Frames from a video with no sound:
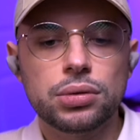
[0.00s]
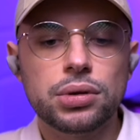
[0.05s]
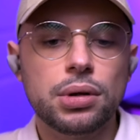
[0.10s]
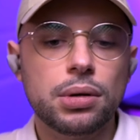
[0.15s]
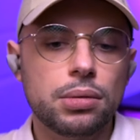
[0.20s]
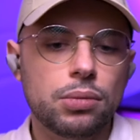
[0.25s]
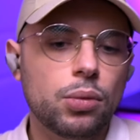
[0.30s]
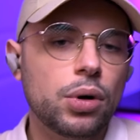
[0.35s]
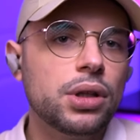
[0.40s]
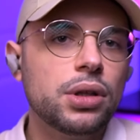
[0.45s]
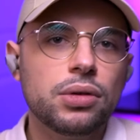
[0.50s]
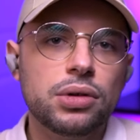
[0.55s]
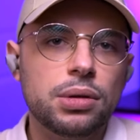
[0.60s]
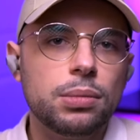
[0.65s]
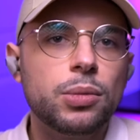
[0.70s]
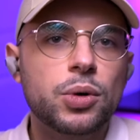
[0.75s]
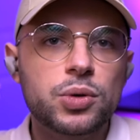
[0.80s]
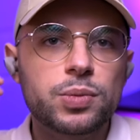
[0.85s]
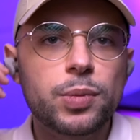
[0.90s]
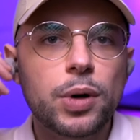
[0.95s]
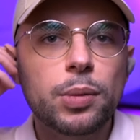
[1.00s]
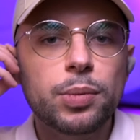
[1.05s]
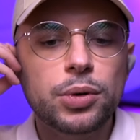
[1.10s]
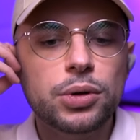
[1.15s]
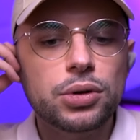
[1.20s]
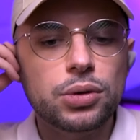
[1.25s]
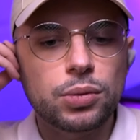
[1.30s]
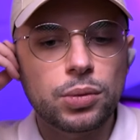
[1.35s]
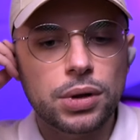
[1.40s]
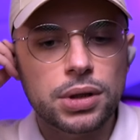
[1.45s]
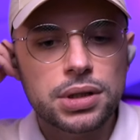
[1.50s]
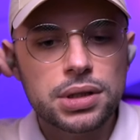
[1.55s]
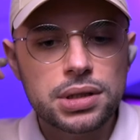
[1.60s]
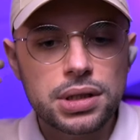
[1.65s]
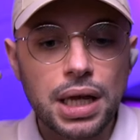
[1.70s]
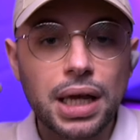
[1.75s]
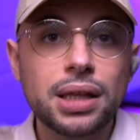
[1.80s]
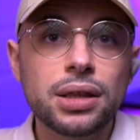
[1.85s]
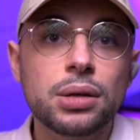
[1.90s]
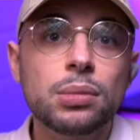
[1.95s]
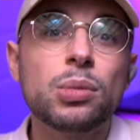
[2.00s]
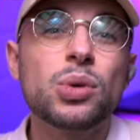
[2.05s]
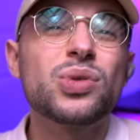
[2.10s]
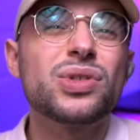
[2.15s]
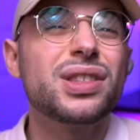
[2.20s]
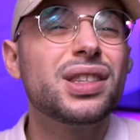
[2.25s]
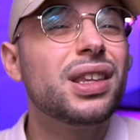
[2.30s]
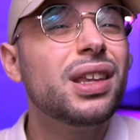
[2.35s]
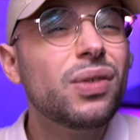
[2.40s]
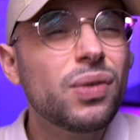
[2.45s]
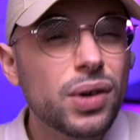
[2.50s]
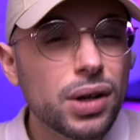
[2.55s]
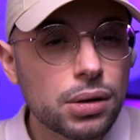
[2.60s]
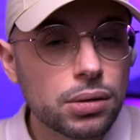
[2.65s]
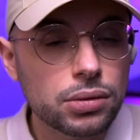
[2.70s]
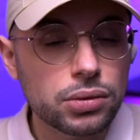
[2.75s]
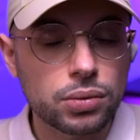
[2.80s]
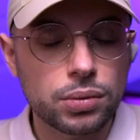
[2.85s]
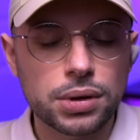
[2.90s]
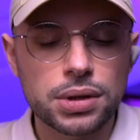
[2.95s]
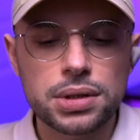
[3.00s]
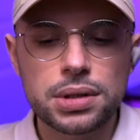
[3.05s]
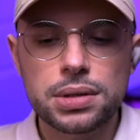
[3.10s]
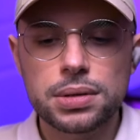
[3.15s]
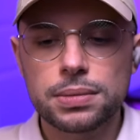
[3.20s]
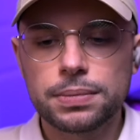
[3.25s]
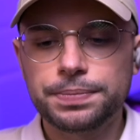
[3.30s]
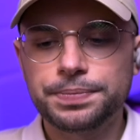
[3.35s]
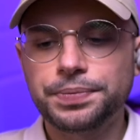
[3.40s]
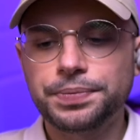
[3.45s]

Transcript: the one of the most popular ones and the most difficult ones.